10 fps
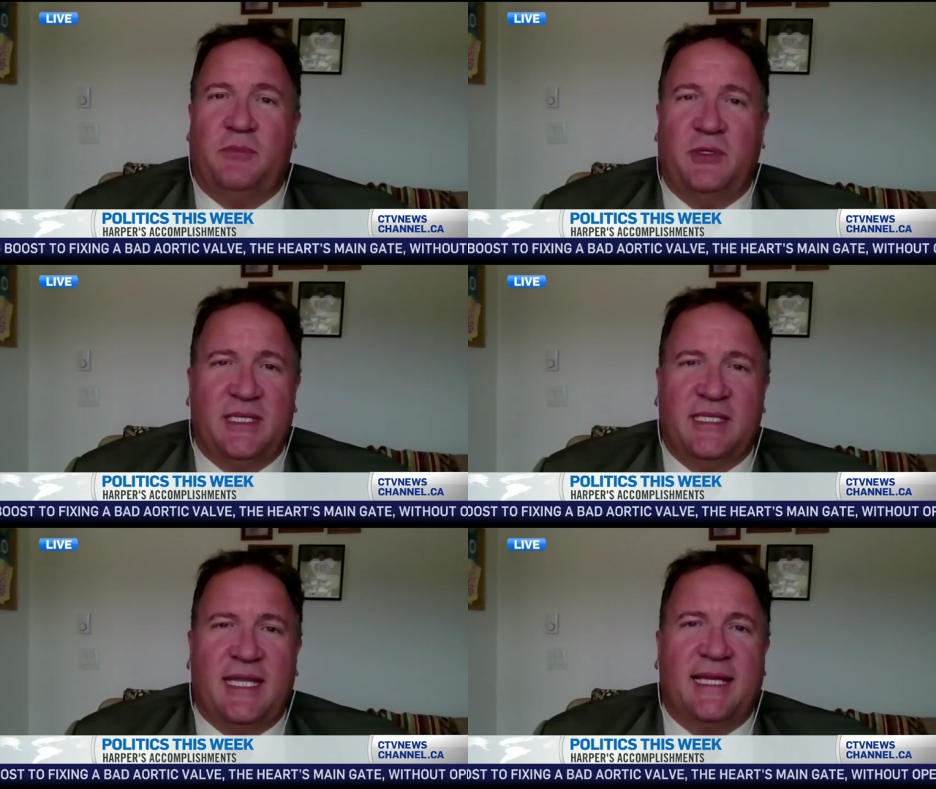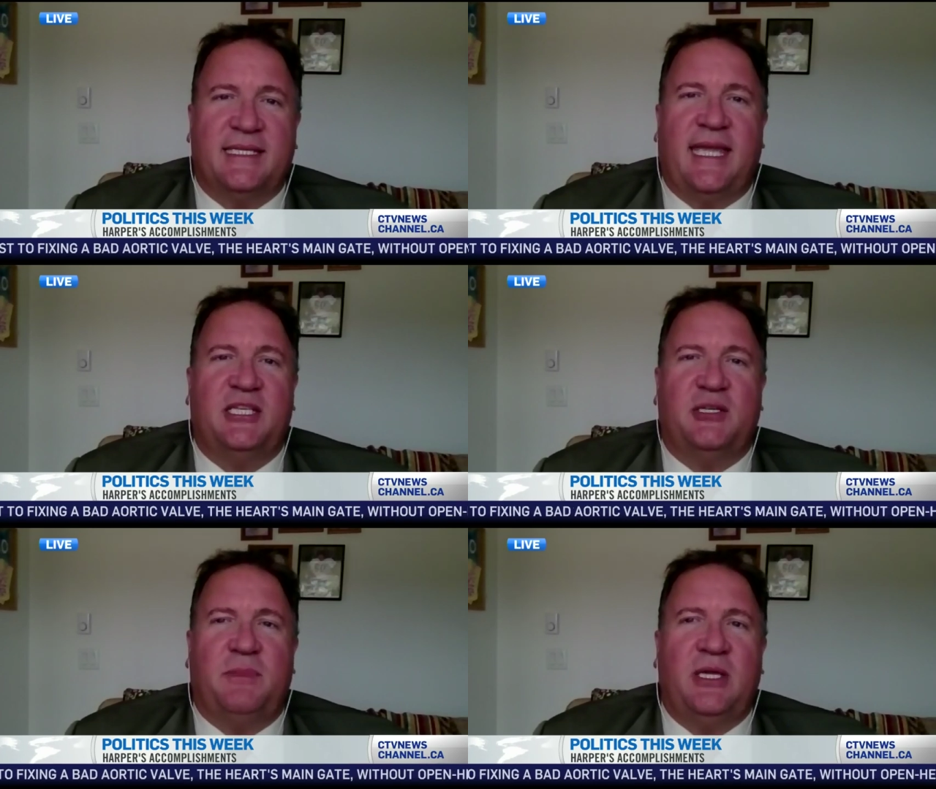Putin is an ex
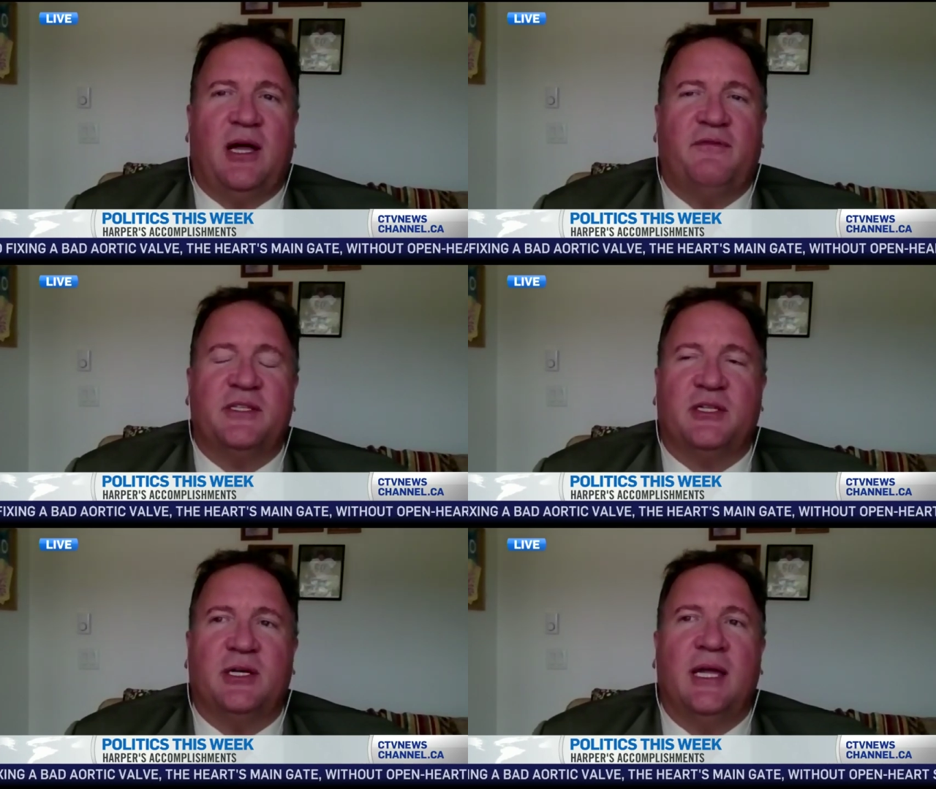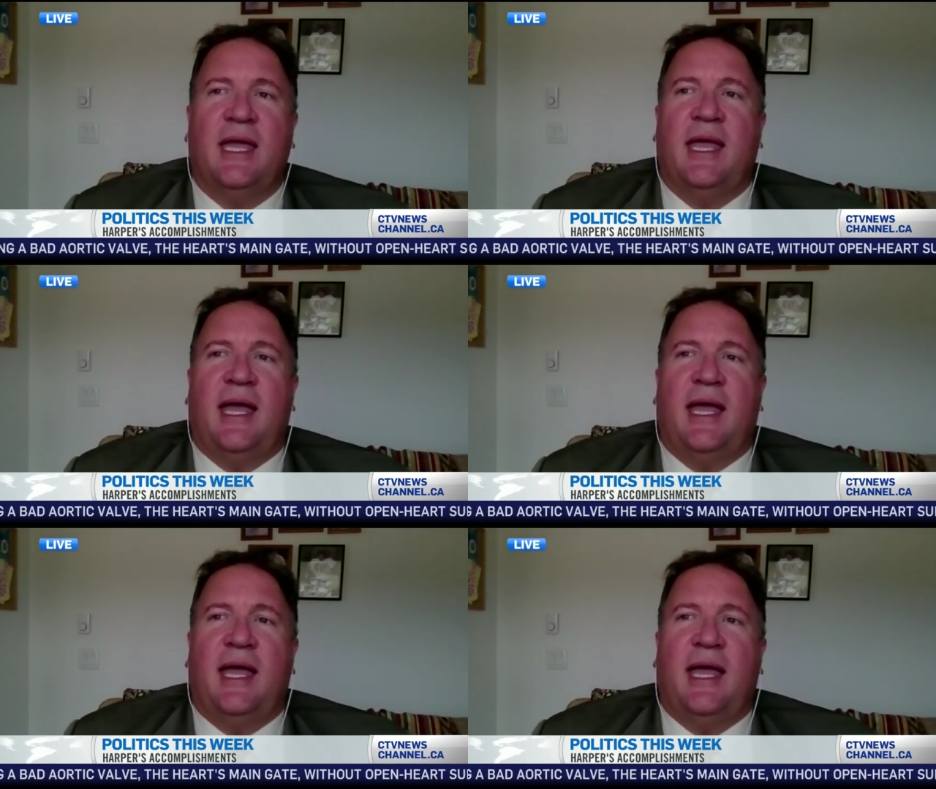KGB officer.